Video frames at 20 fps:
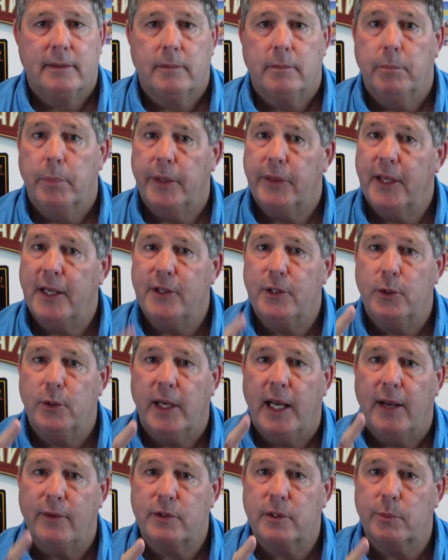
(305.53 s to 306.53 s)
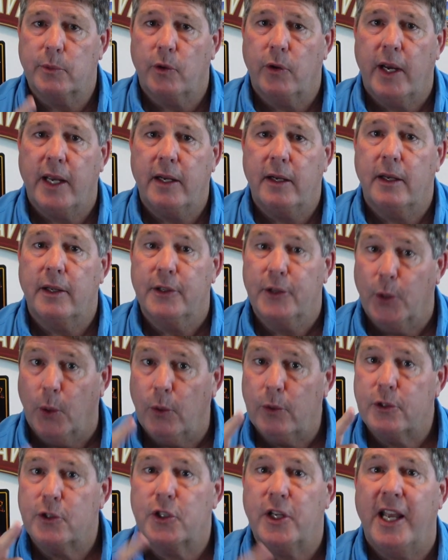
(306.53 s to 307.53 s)
But they do have some great
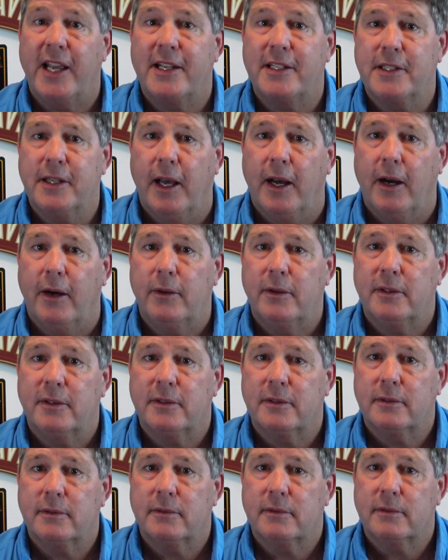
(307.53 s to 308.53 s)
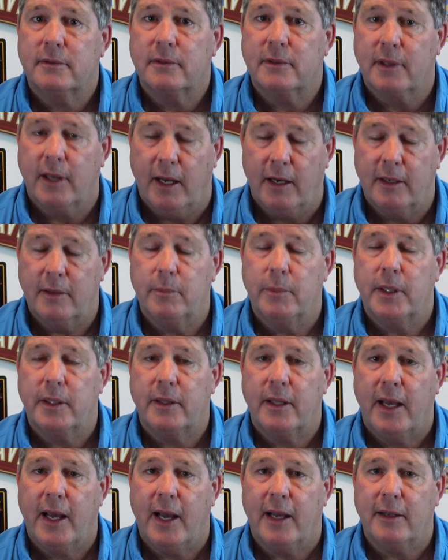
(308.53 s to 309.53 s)
adult shakes now. Got to admit
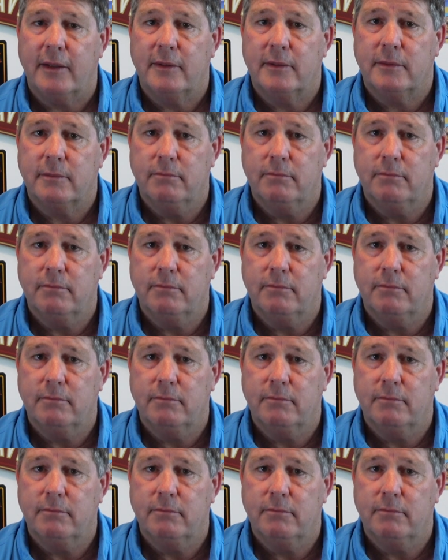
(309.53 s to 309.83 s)
that.